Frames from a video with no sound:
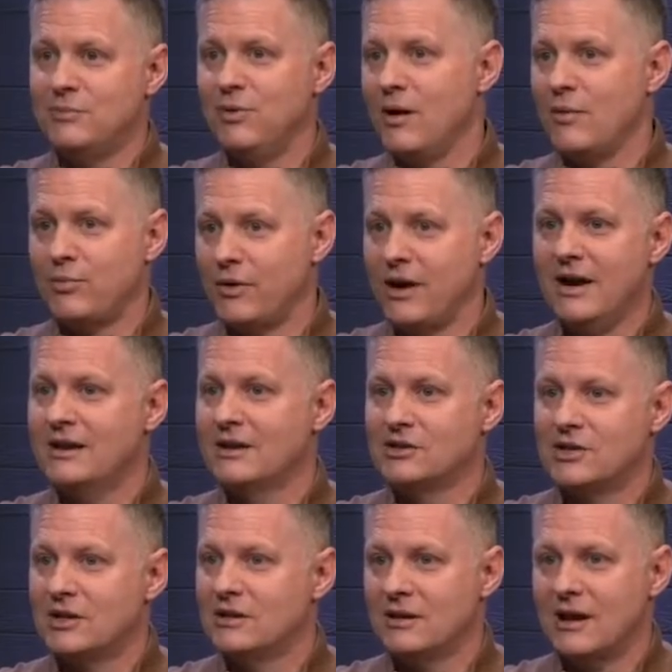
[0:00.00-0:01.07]
out praying and
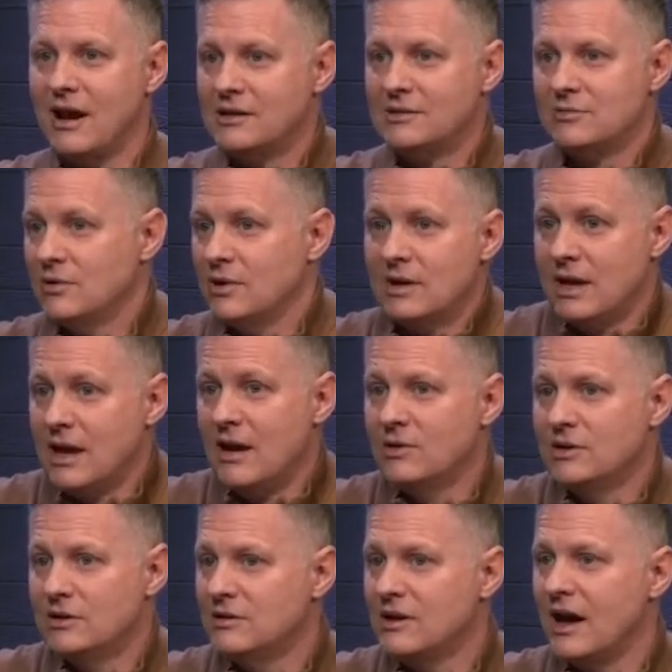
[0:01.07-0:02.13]
sharing the gospel." We're like, "Yeah, we
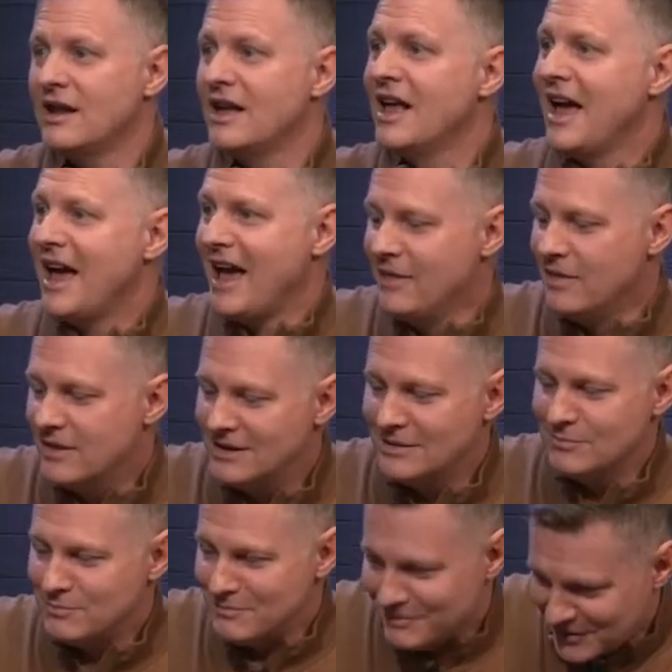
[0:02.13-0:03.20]
do that." And th-
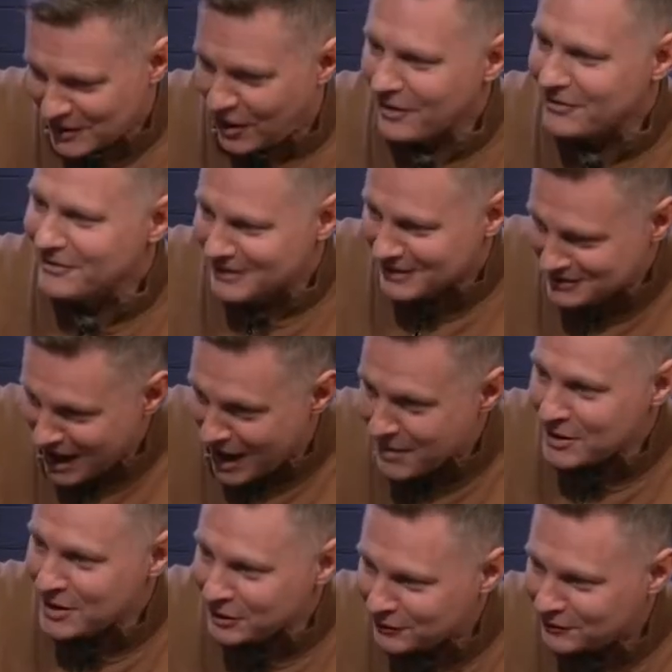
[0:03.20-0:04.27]
the
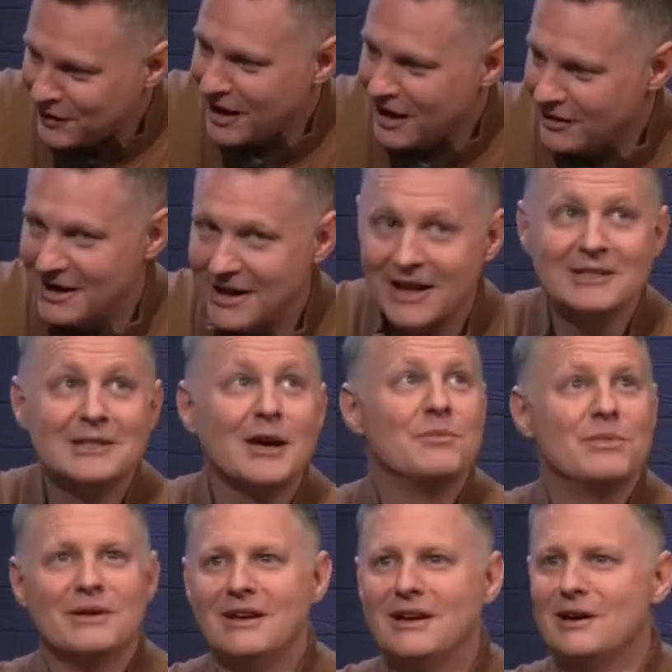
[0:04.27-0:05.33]
dominoes fell and ends
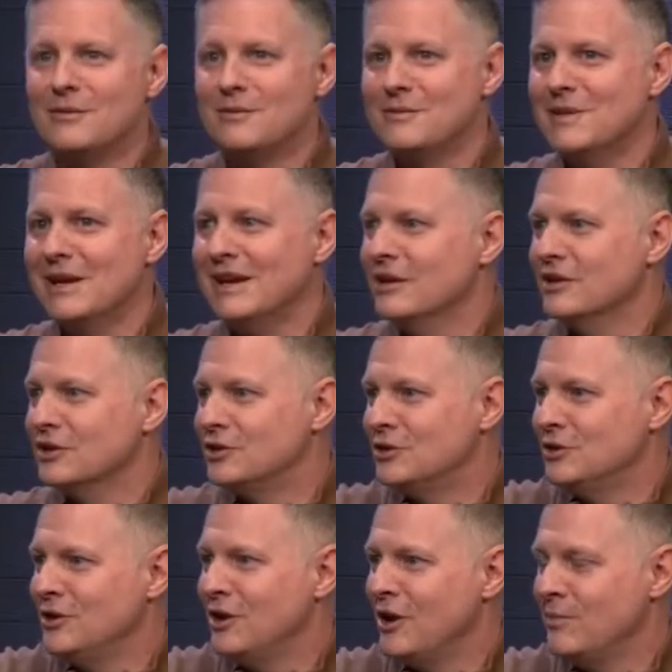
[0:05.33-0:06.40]
up here, me in a
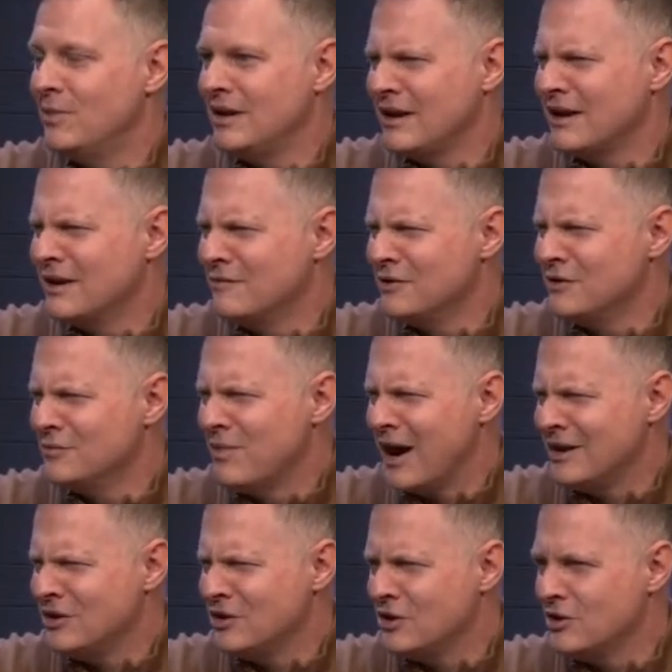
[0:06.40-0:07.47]
studio being interviewed by
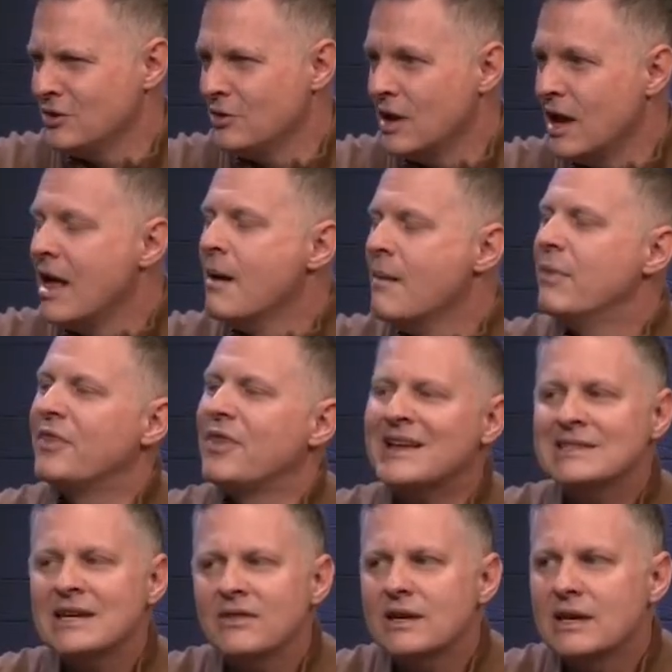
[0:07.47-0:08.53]
you. But
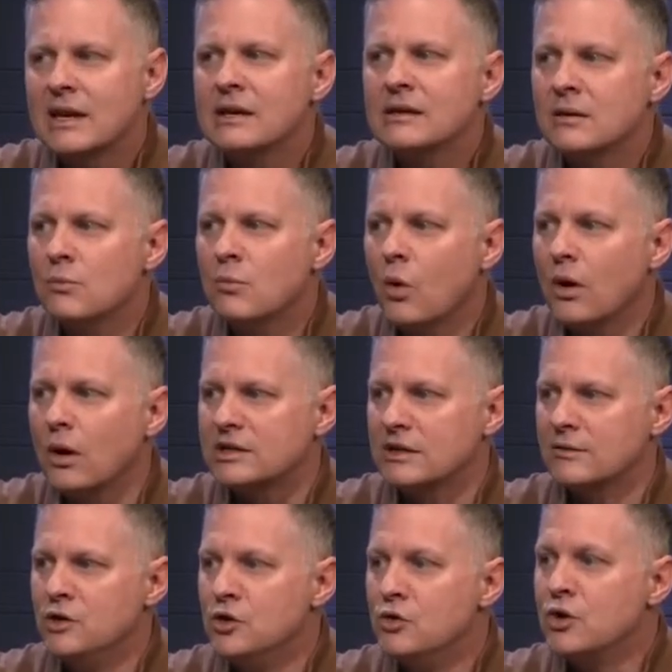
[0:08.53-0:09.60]
that's how the kingdom works. That's if you awesome.